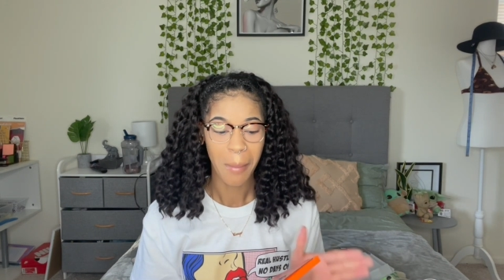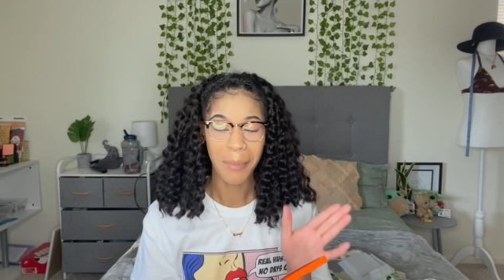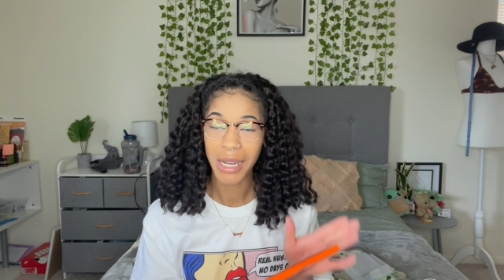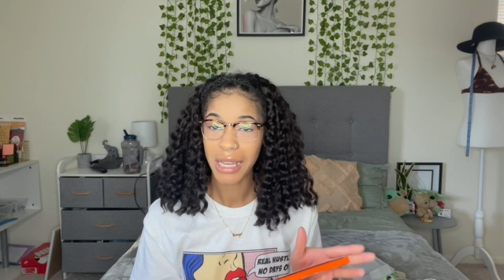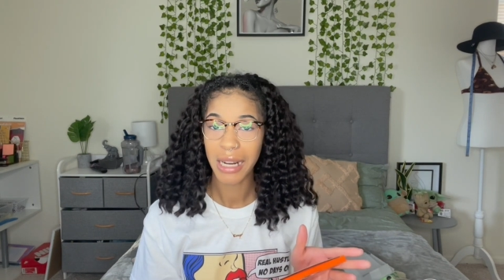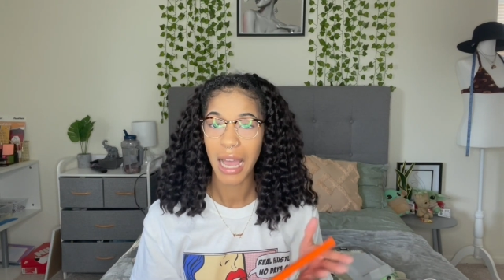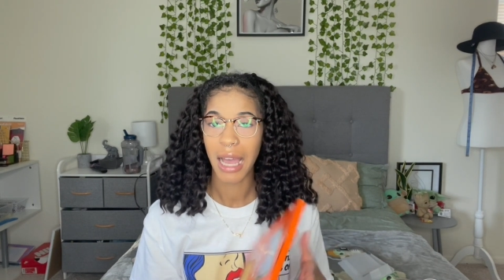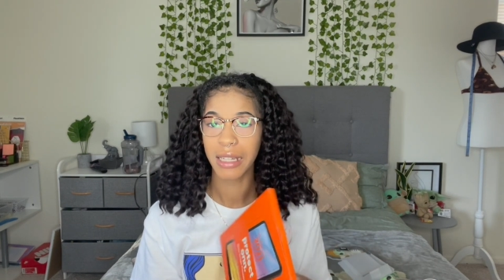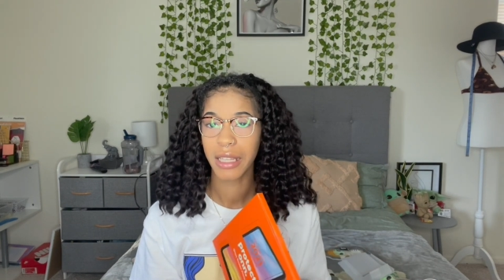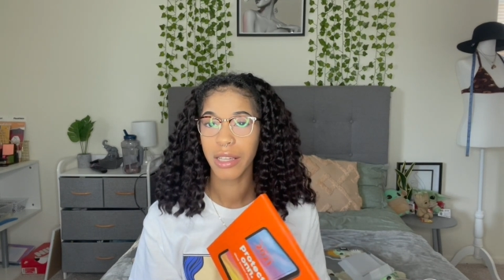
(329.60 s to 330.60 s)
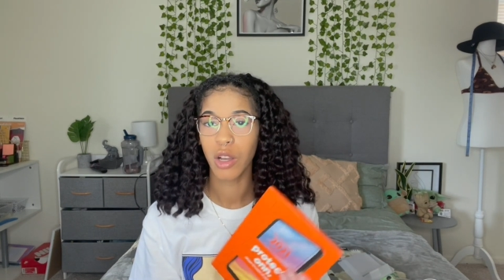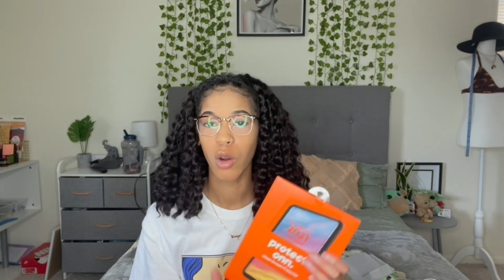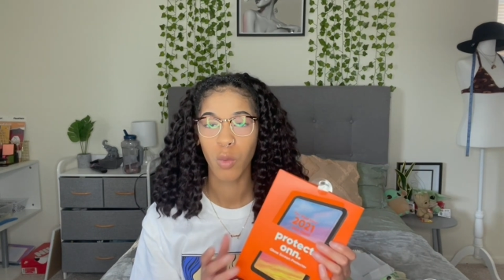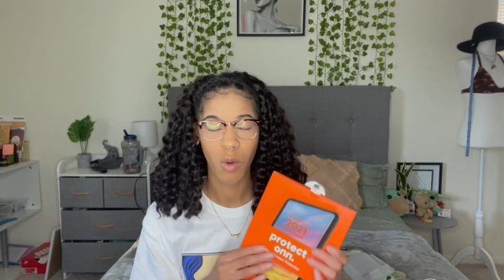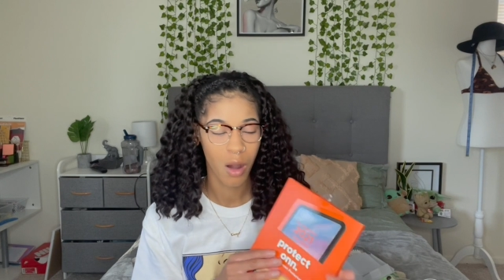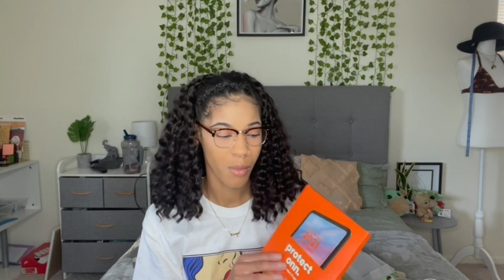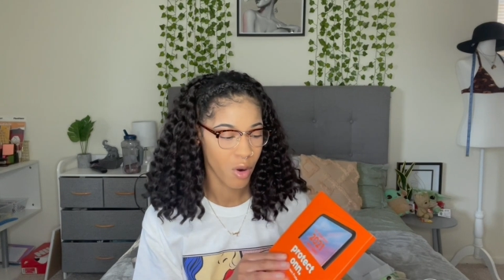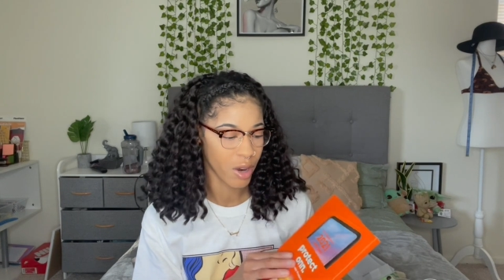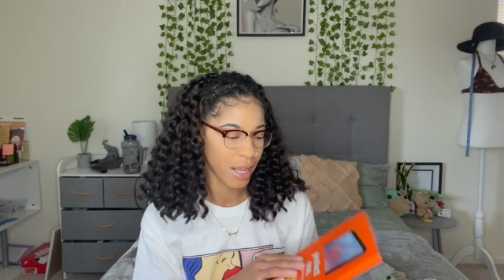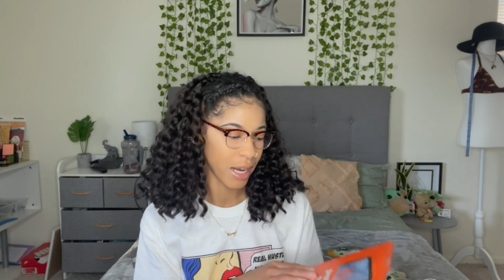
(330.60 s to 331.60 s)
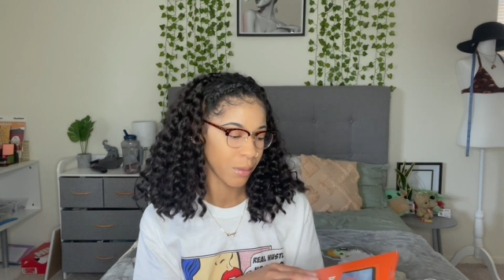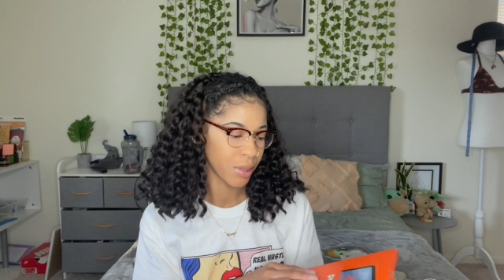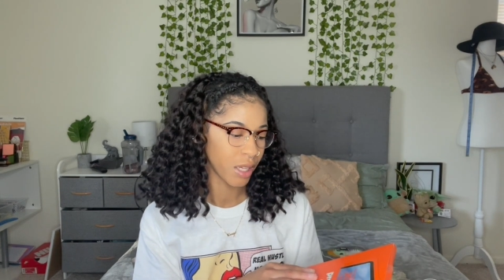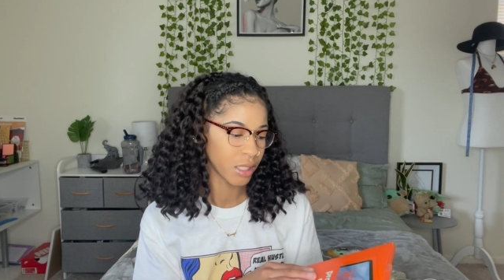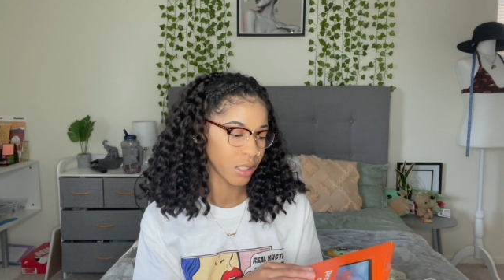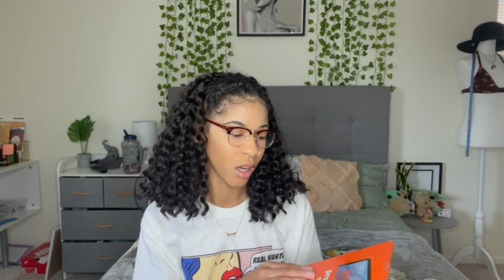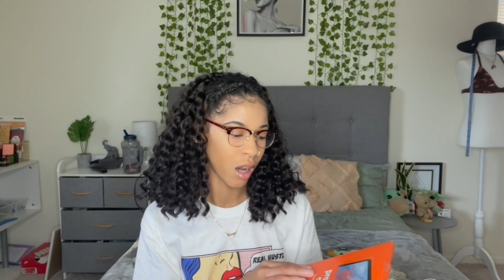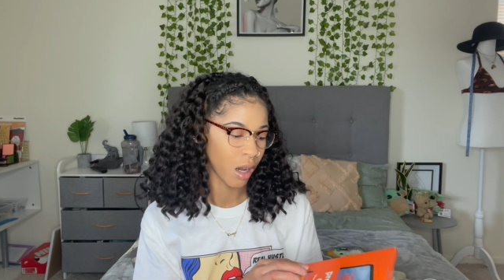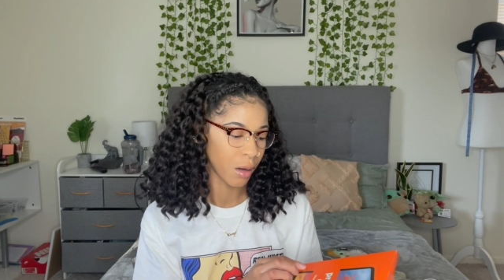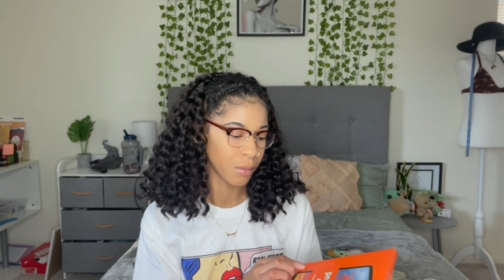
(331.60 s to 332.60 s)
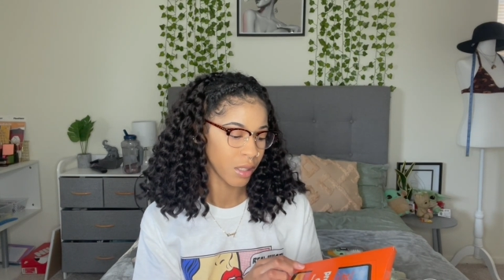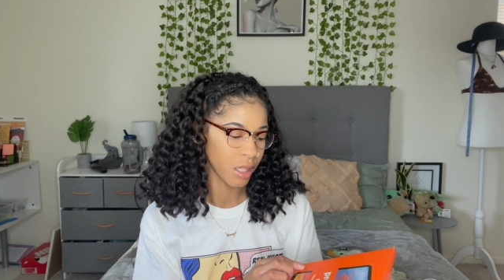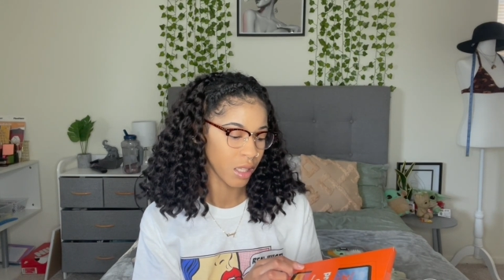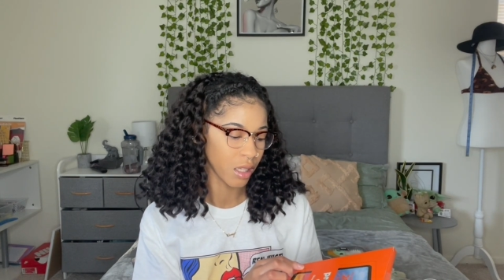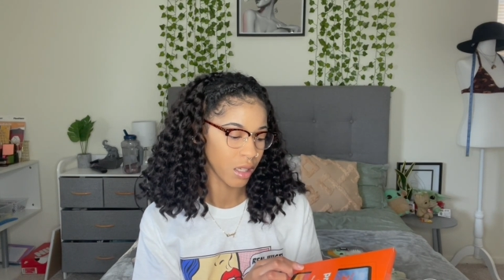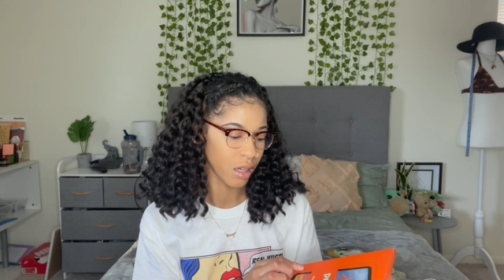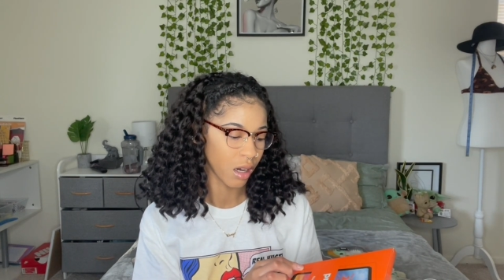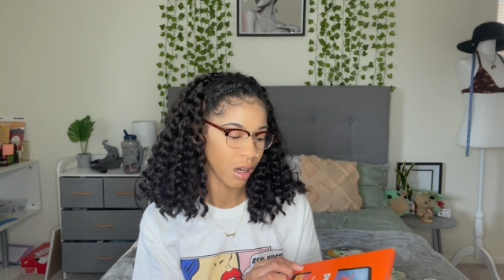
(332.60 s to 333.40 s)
but I did go to Walmart and I picked up the